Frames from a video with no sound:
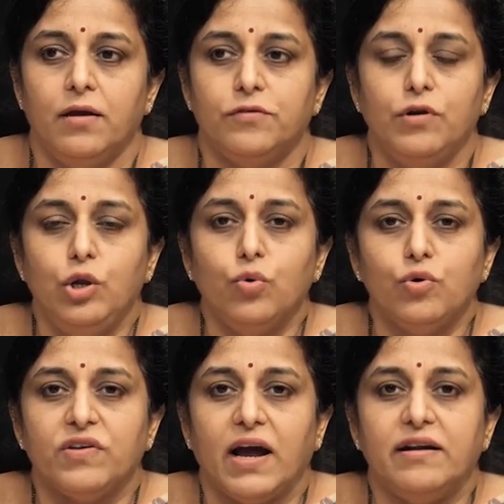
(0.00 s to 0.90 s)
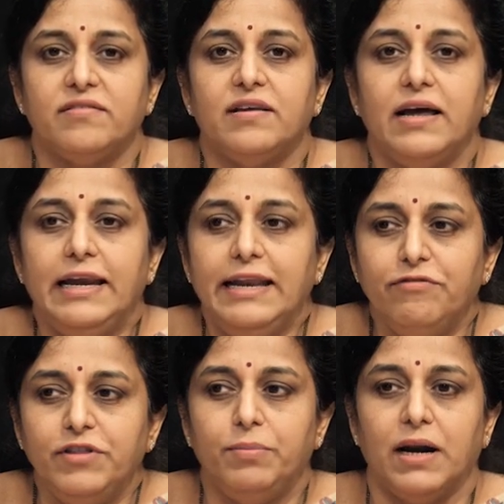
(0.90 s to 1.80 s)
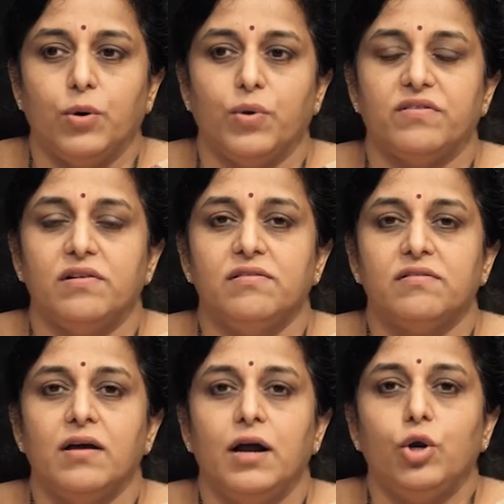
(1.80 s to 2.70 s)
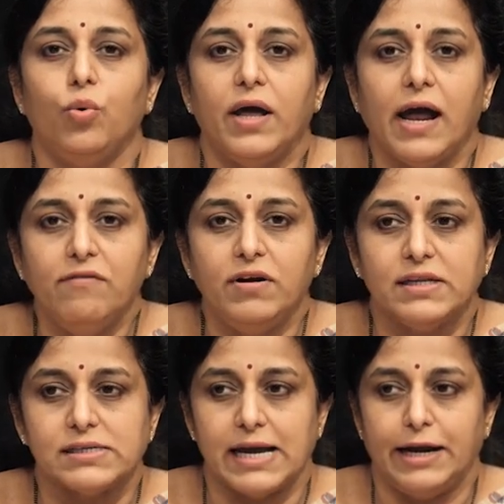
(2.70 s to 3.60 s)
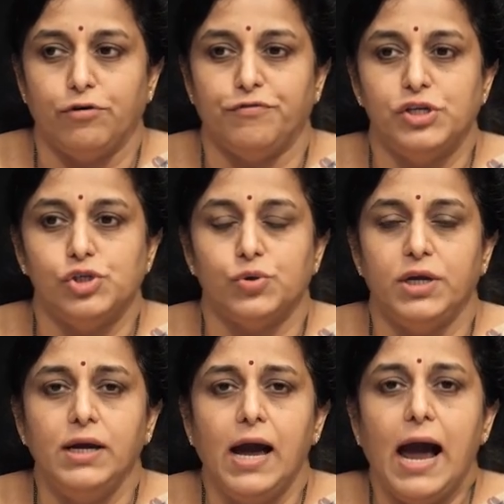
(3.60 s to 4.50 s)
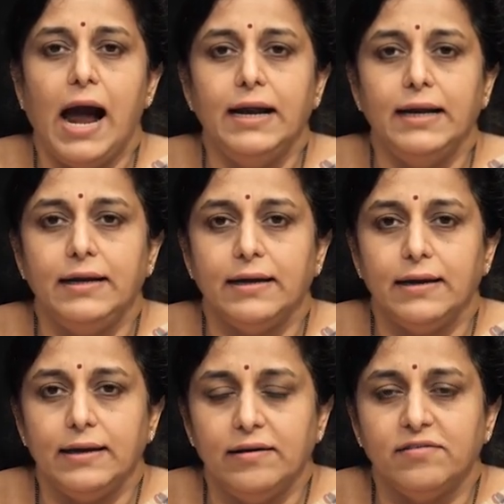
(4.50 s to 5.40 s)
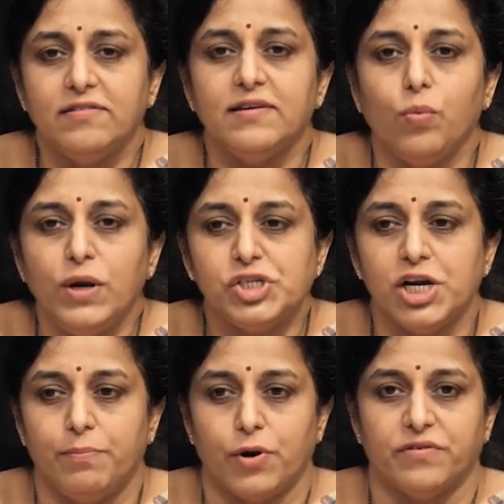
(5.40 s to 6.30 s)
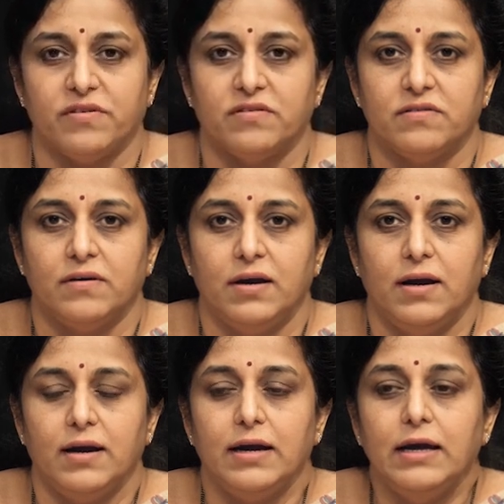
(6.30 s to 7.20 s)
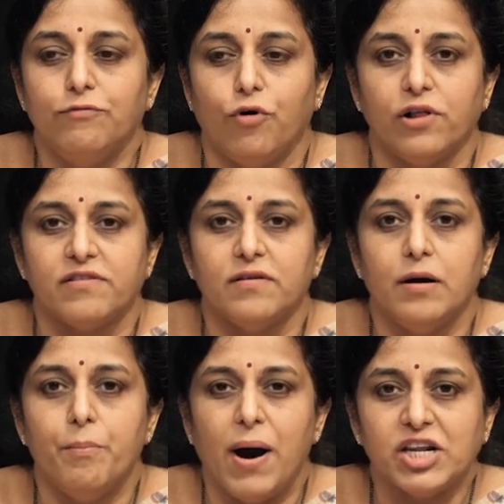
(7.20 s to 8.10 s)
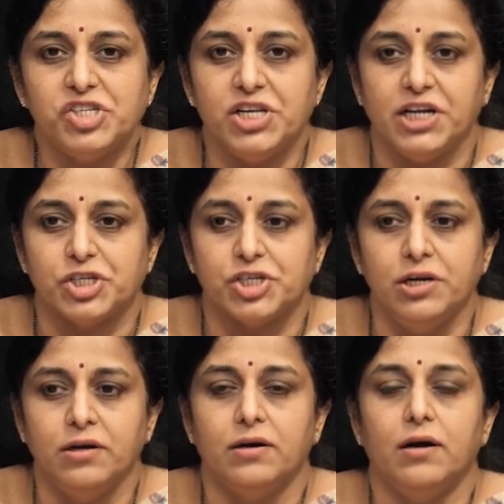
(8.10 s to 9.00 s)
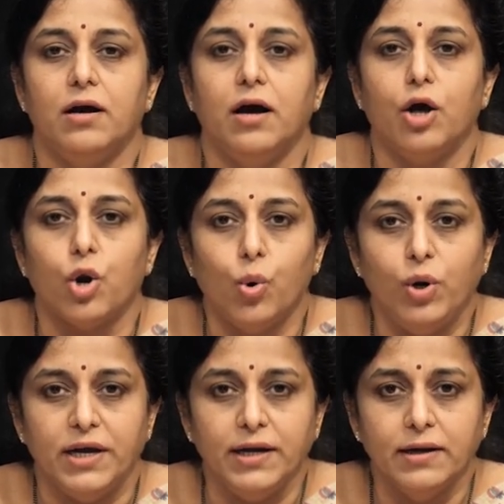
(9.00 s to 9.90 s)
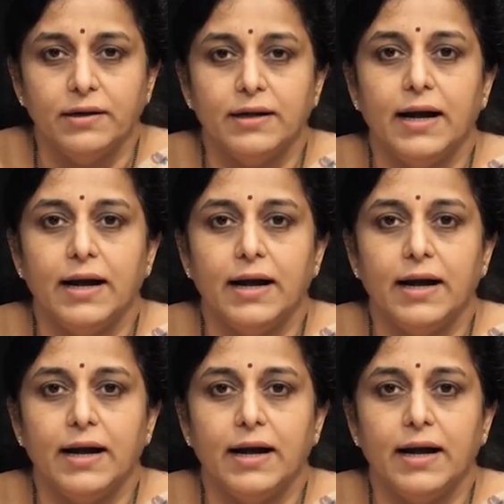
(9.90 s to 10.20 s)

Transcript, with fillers: So, leukocytes leave the blood vessels to arrive at the site of injury, and it is a sequential process, involves margination, rolling,